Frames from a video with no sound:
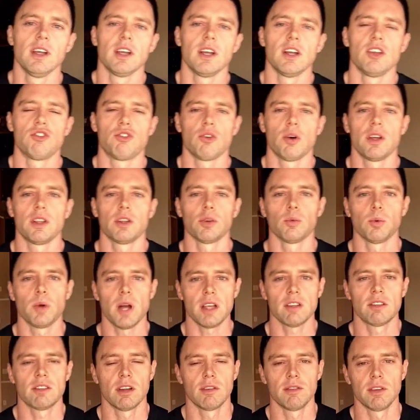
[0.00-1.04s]
Enjoy the
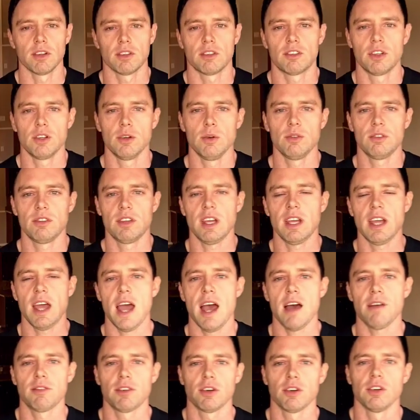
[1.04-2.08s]
rest of your Tuesday
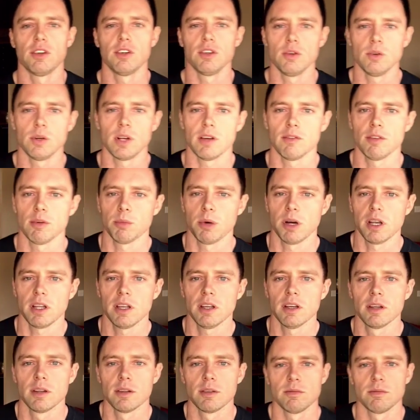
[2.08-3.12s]
afternoon, everybody.